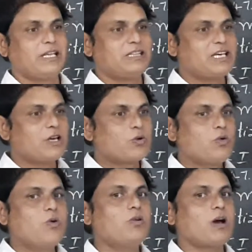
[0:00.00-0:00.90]
they
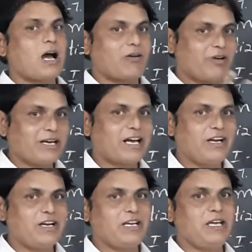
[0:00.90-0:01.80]
ruled our
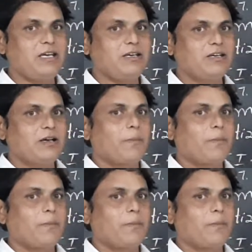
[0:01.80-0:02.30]
country